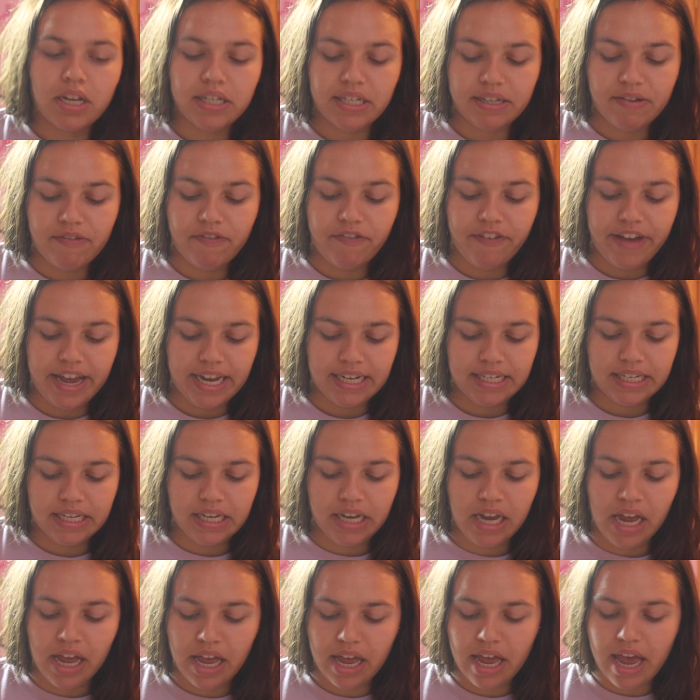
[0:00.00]
to fit,
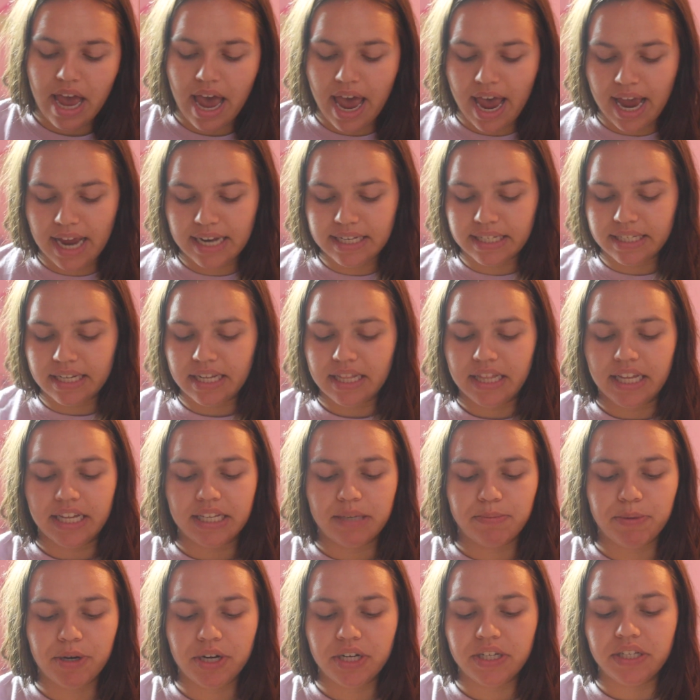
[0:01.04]
and
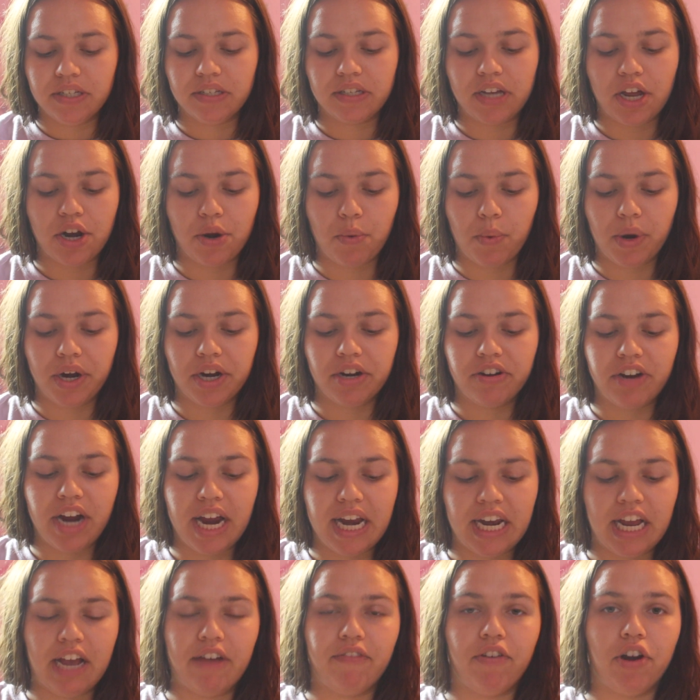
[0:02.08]
this purse is going to work
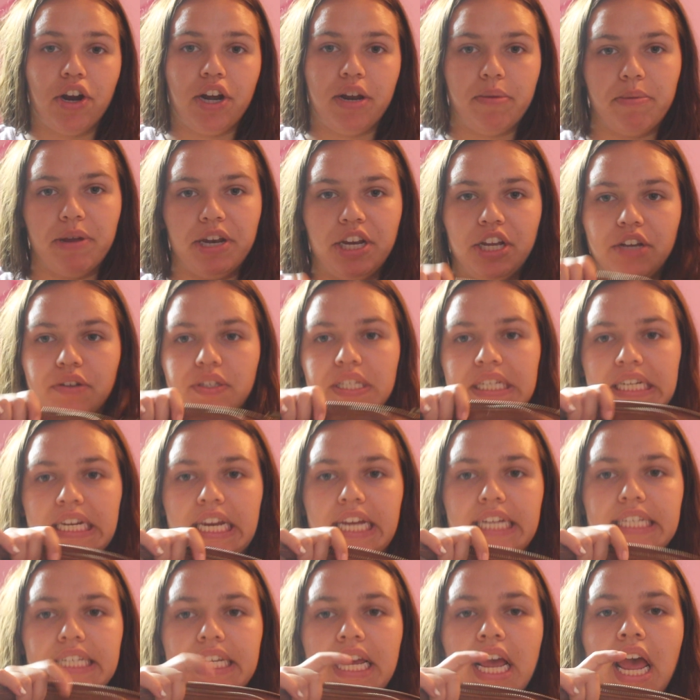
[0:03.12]
great. I've already been using
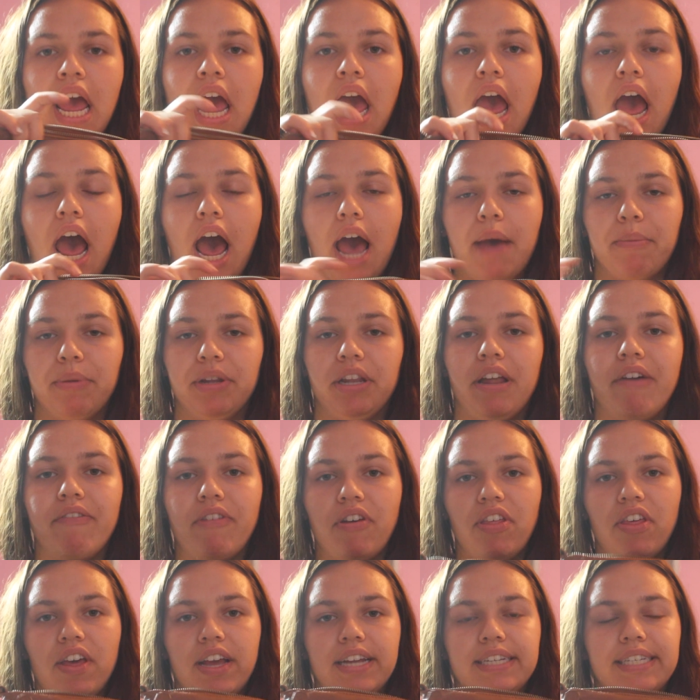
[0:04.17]
it. I'm in love
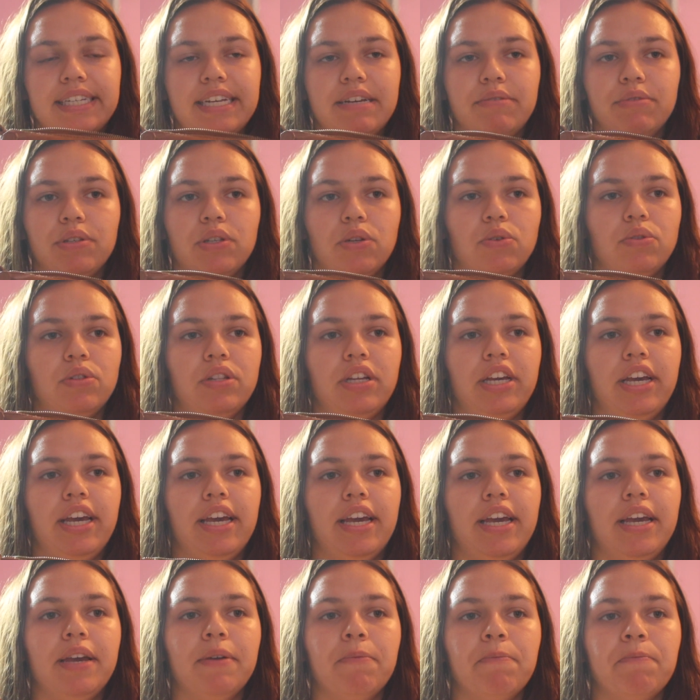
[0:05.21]
with it. It was
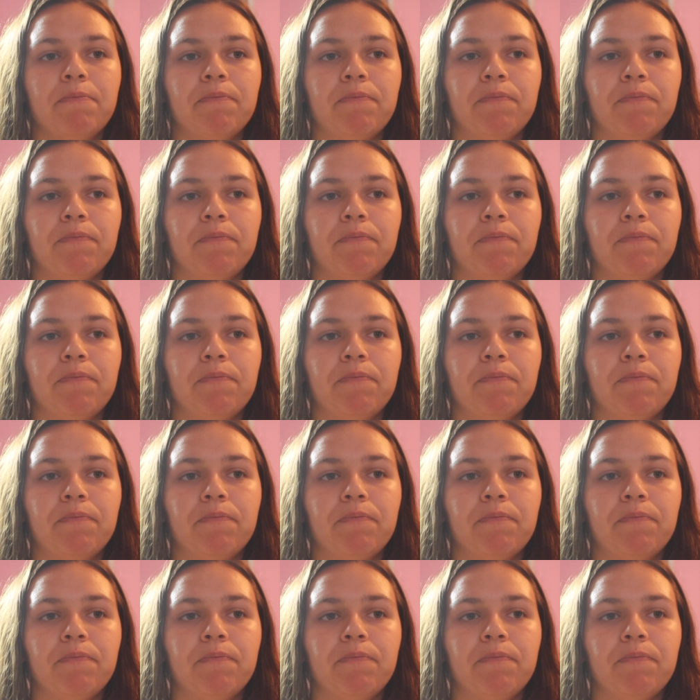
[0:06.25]
only,